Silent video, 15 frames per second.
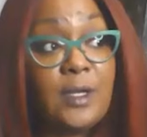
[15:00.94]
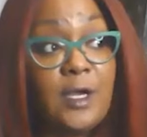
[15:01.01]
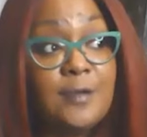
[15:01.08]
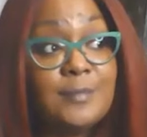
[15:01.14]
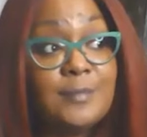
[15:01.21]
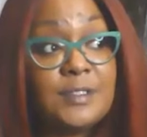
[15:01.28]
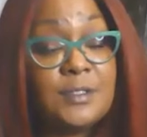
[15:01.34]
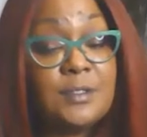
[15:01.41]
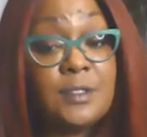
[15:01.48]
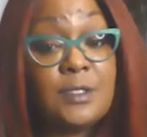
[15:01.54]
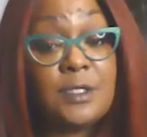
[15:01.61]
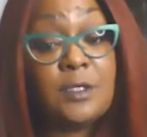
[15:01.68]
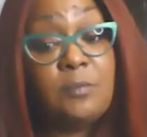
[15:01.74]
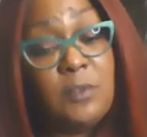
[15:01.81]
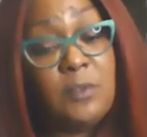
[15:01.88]
it comes to the
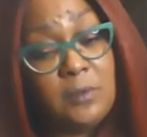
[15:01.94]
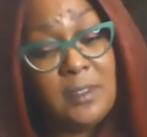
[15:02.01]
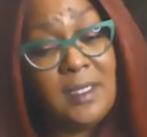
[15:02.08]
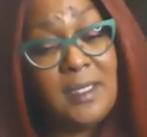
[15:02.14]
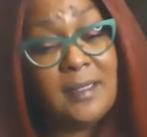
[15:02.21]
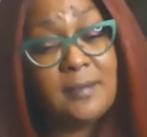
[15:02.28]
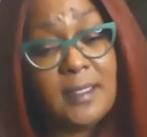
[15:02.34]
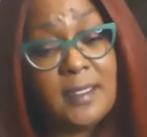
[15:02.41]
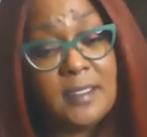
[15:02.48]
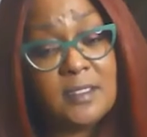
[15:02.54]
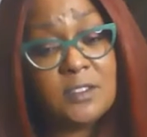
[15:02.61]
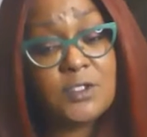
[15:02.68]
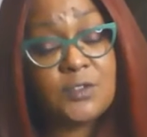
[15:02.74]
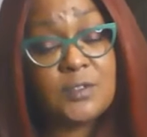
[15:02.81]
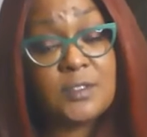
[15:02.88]
community and the
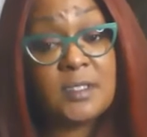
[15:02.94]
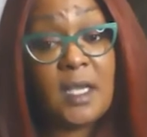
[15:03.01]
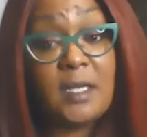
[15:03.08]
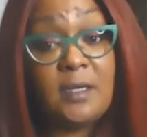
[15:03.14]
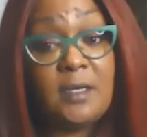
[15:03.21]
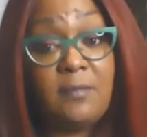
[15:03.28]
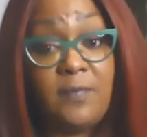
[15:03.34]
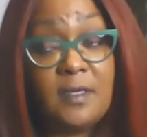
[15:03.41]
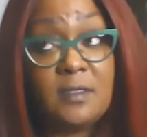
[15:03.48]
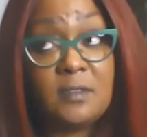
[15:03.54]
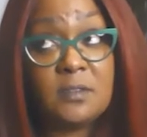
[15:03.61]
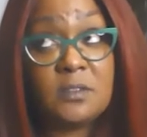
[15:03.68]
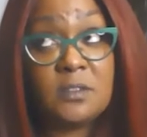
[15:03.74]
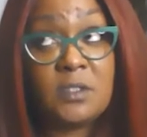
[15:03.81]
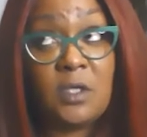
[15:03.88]
industry side of
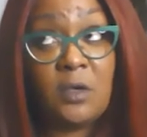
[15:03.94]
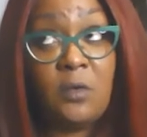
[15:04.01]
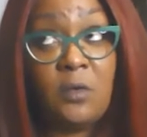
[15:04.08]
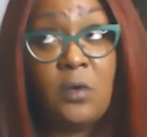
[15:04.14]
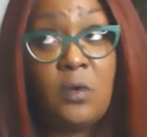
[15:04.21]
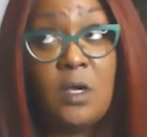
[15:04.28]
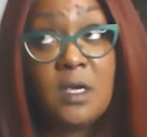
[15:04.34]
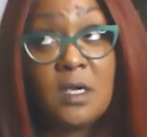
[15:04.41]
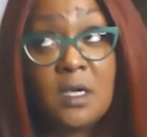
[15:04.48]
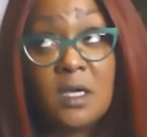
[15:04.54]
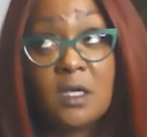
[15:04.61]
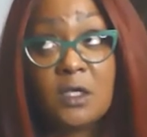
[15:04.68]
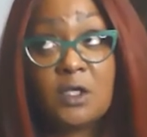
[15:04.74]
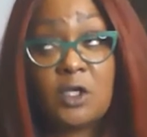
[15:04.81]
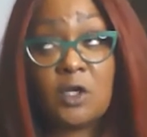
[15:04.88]
things. So
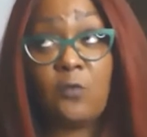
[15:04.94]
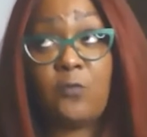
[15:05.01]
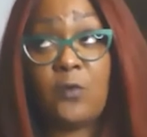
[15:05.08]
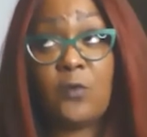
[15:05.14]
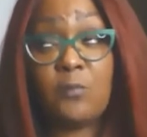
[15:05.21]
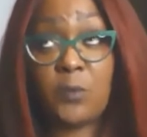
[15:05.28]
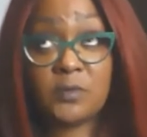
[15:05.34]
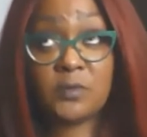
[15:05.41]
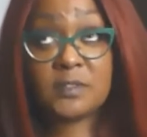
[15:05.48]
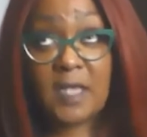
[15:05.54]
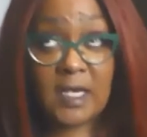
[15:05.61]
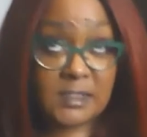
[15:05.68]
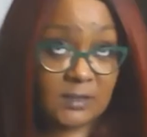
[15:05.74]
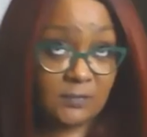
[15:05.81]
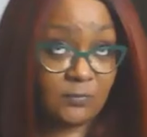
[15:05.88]
you know, from both
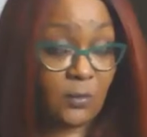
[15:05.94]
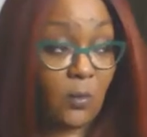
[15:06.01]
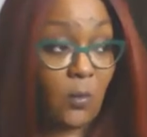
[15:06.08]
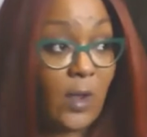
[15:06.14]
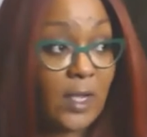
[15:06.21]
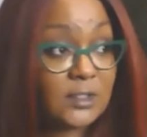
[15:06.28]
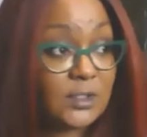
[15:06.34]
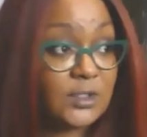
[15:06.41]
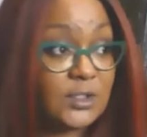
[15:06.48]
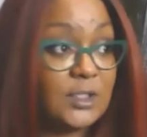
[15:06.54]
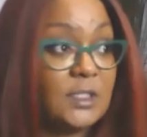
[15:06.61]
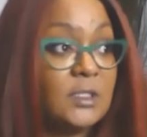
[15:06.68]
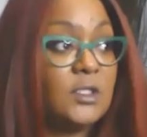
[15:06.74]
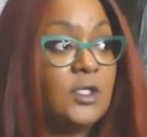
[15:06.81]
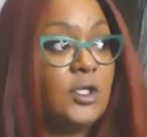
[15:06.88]
sides of the
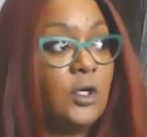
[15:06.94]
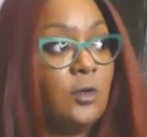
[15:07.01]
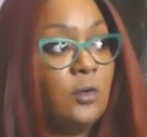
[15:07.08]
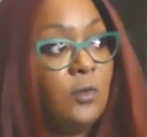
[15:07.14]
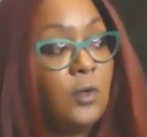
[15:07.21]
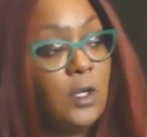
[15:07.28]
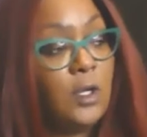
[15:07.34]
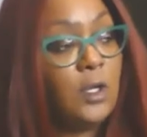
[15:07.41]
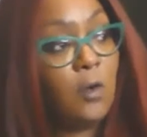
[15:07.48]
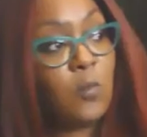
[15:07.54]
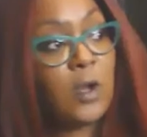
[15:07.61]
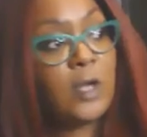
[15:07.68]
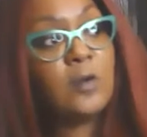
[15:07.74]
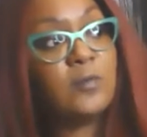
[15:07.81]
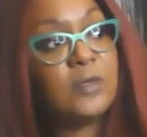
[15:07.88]
questions, you know,
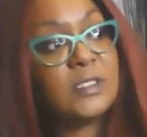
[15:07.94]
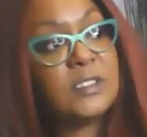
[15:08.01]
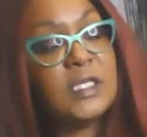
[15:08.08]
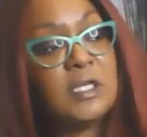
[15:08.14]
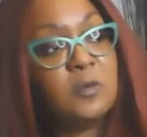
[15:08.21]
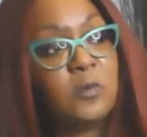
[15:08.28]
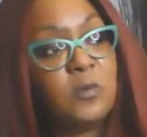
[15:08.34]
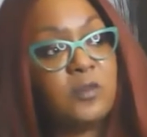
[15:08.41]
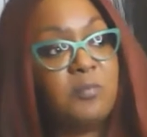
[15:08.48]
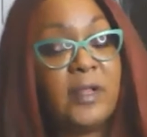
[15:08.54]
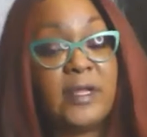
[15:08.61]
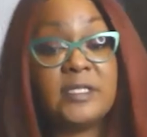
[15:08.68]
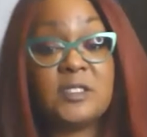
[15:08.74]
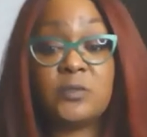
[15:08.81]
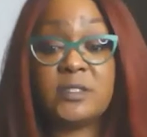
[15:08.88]
what are we seeing with
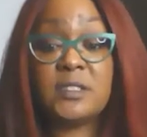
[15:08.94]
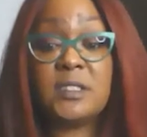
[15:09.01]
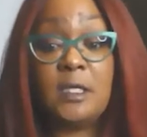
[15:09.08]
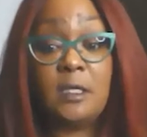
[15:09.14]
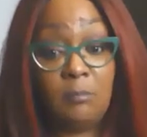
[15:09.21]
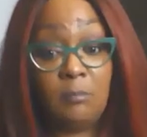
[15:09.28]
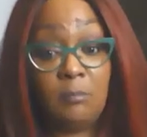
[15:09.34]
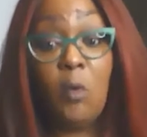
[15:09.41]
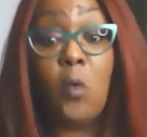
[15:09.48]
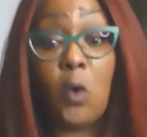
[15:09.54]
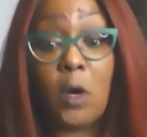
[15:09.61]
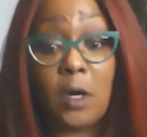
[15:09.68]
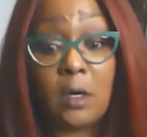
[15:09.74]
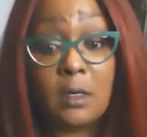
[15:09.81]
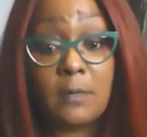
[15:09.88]
plus? We're seeing
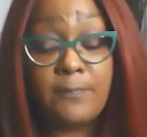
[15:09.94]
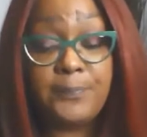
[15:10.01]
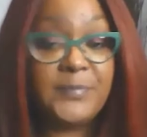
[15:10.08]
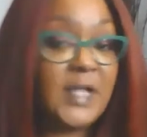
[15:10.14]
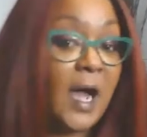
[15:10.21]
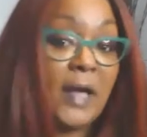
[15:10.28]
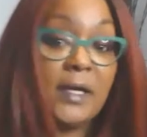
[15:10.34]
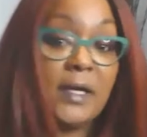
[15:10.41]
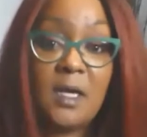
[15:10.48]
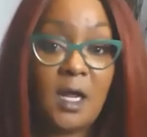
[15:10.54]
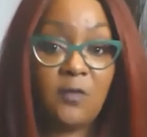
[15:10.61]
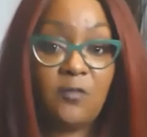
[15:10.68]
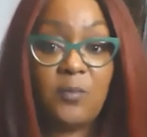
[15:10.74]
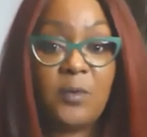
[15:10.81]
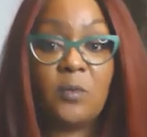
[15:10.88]
more, not
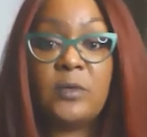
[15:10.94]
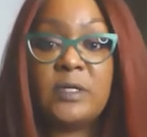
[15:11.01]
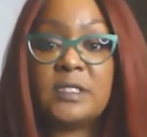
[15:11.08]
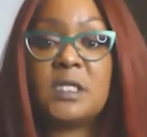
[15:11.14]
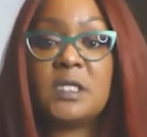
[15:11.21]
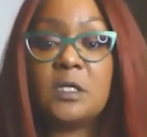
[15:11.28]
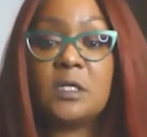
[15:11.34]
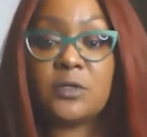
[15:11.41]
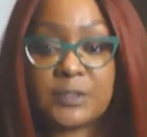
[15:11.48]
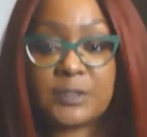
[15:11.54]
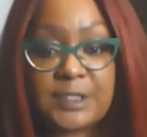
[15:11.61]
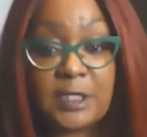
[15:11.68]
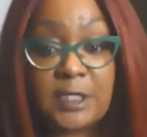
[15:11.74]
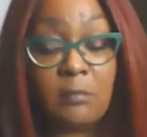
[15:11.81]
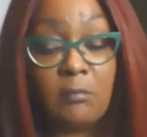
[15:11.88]
enough, right. but we still are
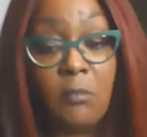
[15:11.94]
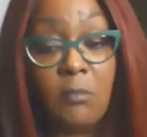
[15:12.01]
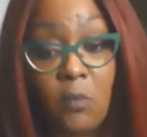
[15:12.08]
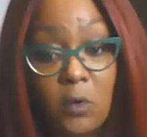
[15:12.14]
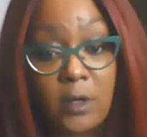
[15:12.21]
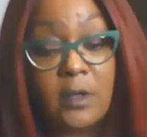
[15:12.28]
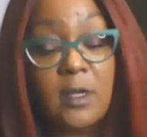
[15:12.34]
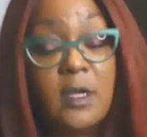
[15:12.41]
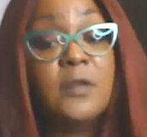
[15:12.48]
seeing more.